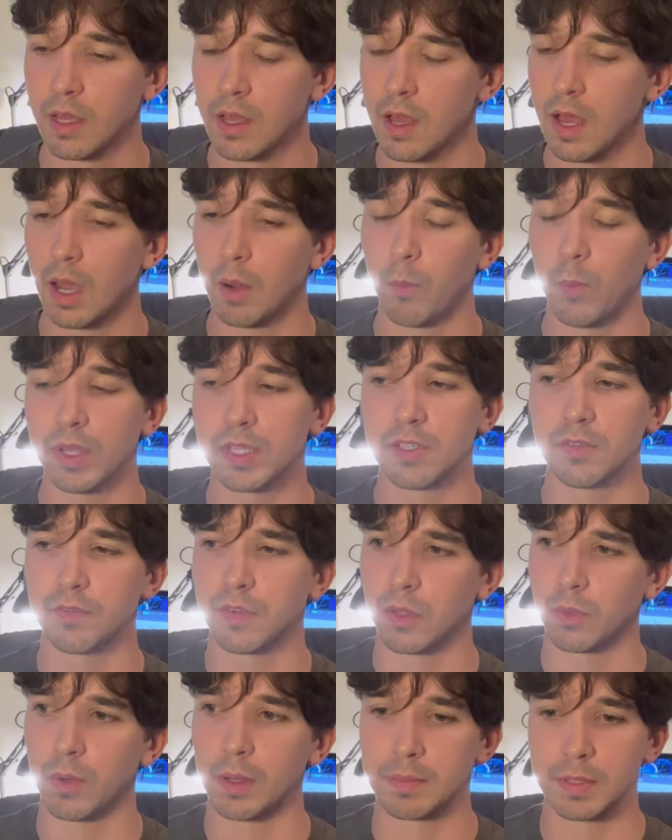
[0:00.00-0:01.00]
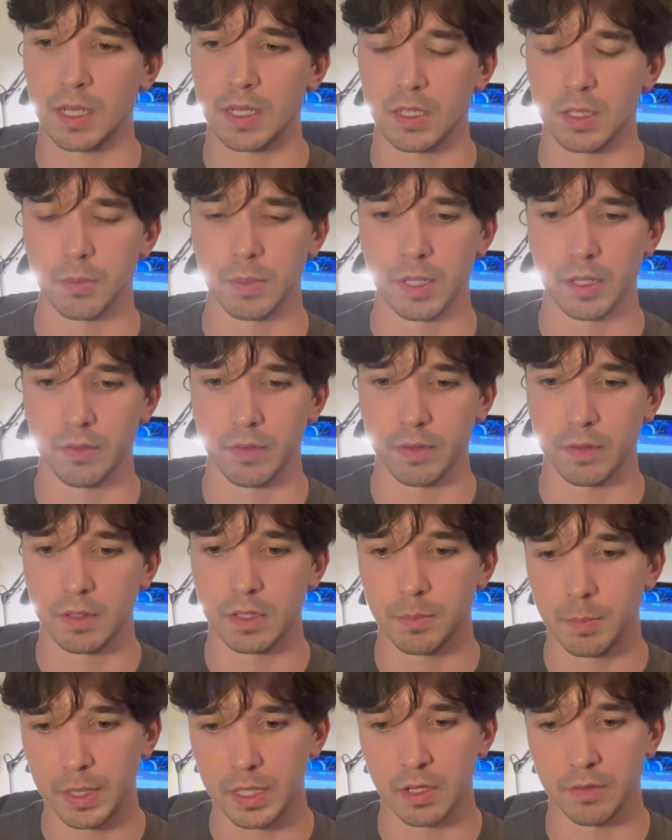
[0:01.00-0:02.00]
I'm waiting for the website to
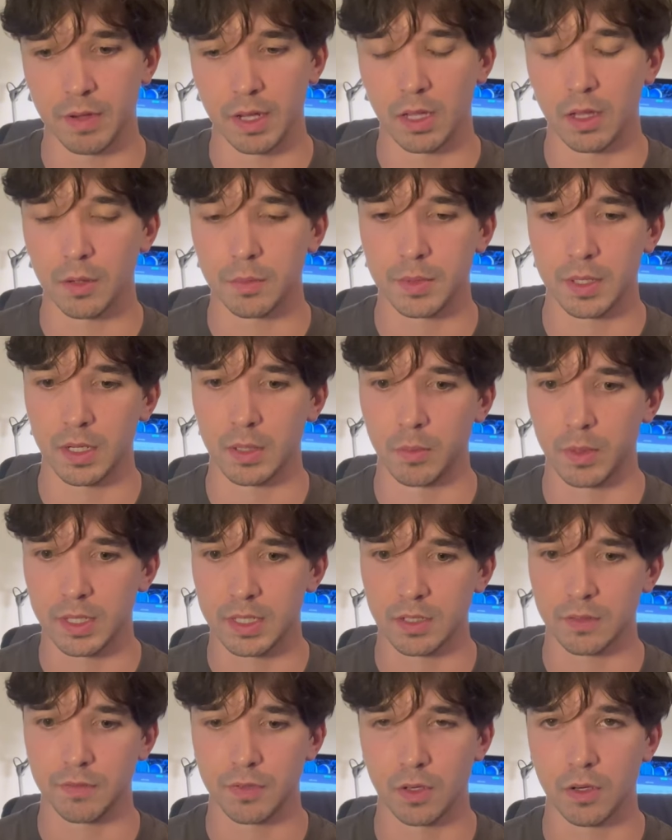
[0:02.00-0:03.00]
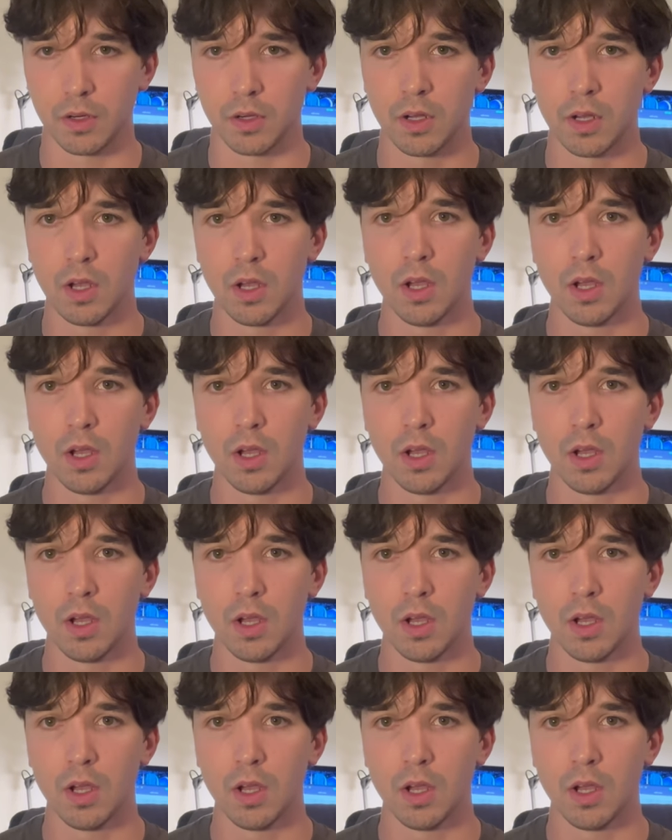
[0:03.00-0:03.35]
be developed, and I'm waiting for